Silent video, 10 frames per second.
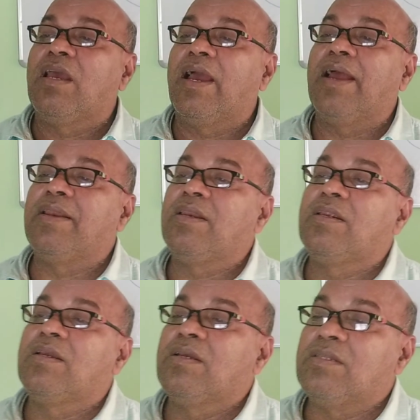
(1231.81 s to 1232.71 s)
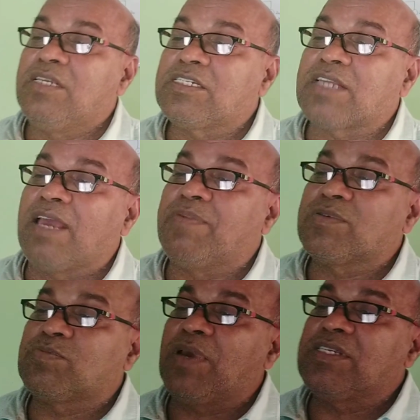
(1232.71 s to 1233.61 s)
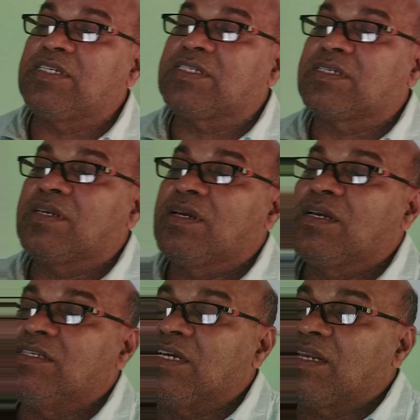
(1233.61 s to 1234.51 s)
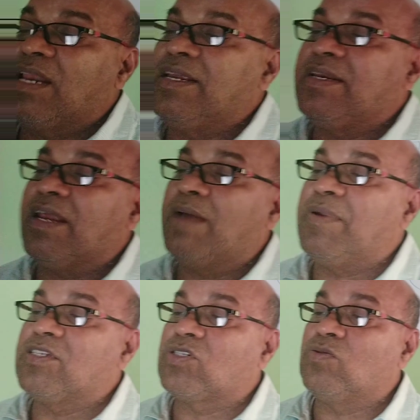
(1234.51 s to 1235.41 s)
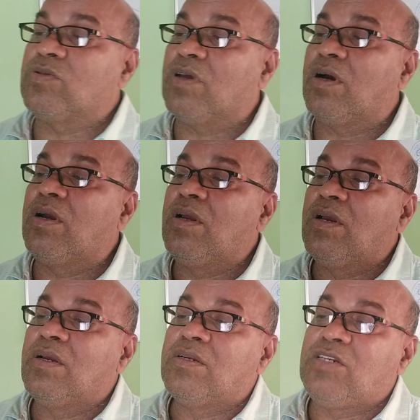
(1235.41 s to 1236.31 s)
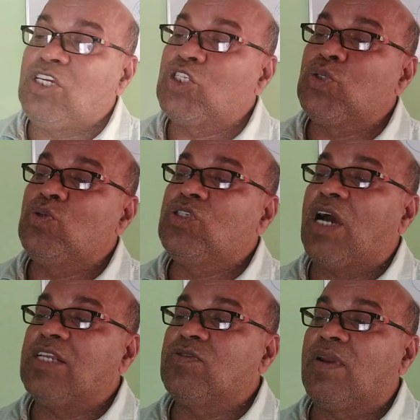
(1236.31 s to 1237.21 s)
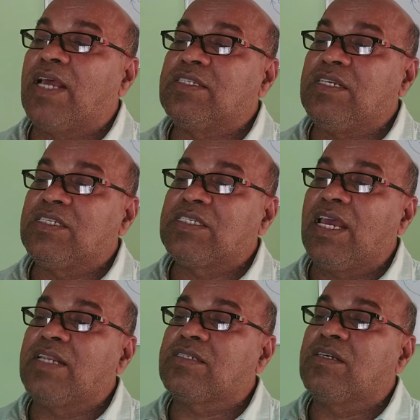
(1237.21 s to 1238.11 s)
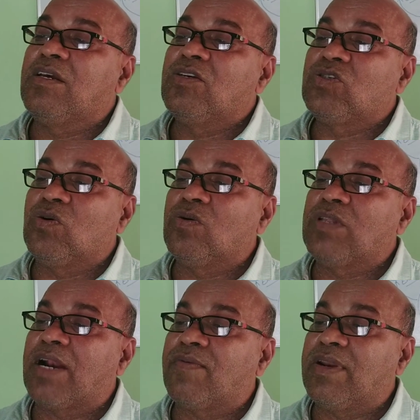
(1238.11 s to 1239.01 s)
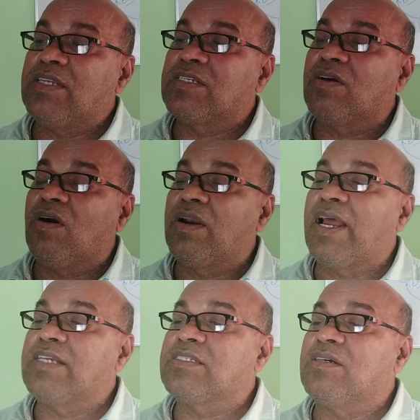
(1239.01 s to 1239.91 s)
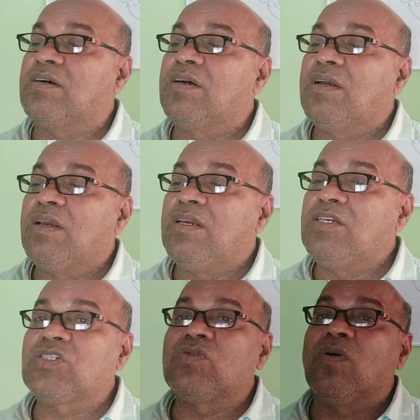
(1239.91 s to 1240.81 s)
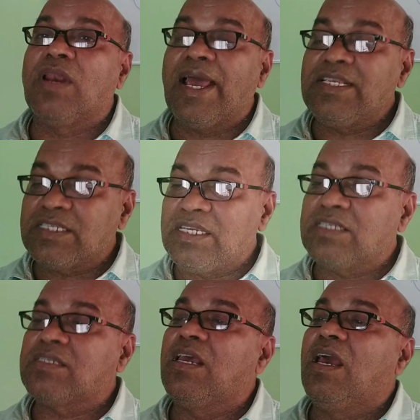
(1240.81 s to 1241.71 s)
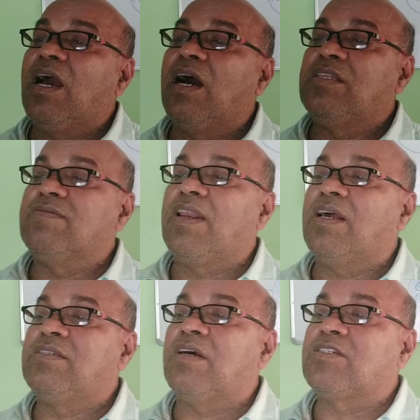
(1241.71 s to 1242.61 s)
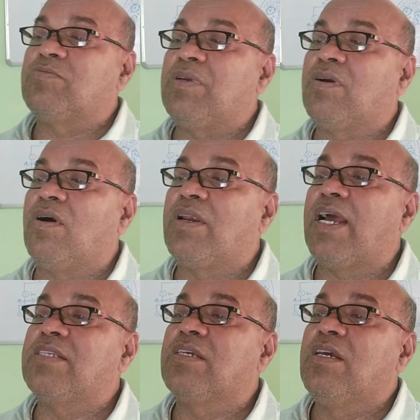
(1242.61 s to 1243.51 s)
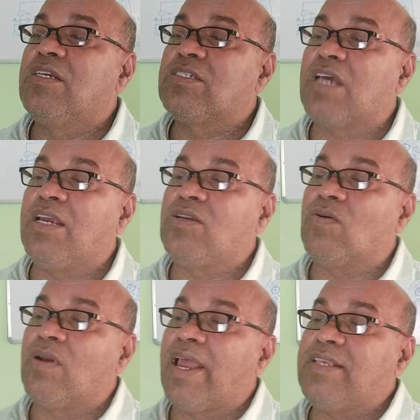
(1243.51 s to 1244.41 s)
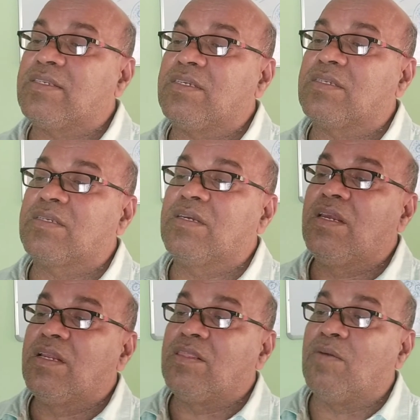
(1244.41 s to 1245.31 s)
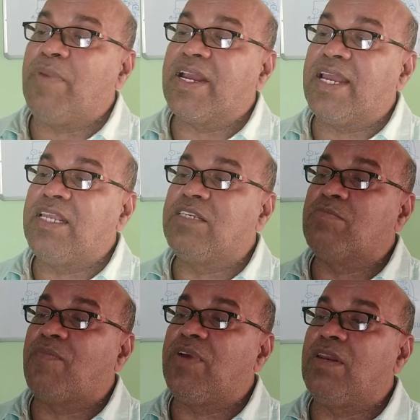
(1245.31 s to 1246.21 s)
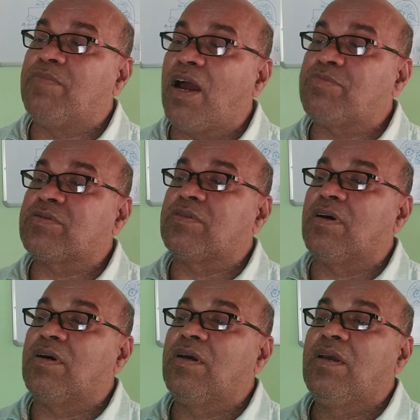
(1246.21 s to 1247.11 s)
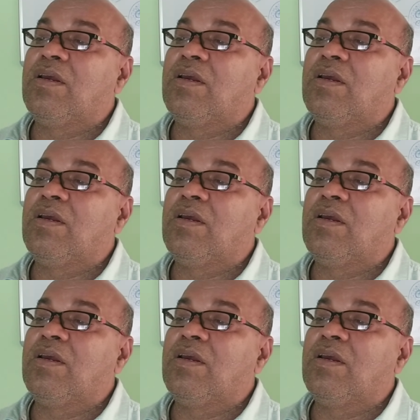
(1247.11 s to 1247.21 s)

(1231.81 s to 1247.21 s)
And this type of species generally damage to the tissues as well as the cells, so that one is called as the histolysis as well as also we called as cytolysis. The mechanism of involves